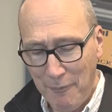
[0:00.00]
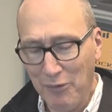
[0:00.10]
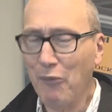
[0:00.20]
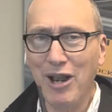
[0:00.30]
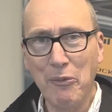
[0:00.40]

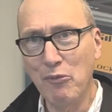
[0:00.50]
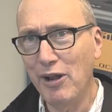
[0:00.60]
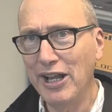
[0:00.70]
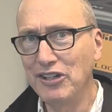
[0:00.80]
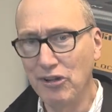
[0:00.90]
but what I'm
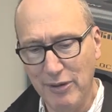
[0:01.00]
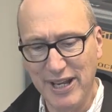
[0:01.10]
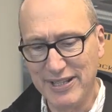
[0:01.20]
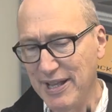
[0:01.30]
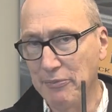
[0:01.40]
really
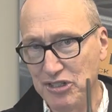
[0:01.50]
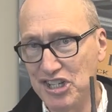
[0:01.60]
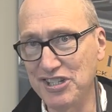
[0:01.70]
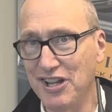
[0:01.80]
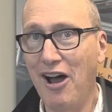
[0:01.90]
doing is I'm
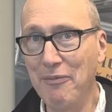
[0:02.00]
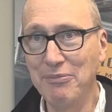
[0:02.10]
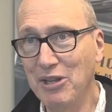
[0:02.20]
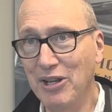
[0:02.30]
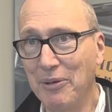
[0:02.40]
just
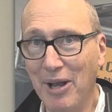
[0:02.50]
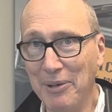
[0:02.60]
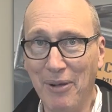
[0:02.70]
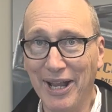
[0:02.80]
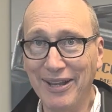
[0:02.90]
unmuting my
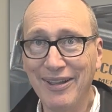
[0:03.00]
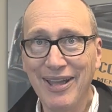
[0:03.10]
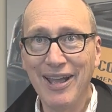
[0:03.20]
mic.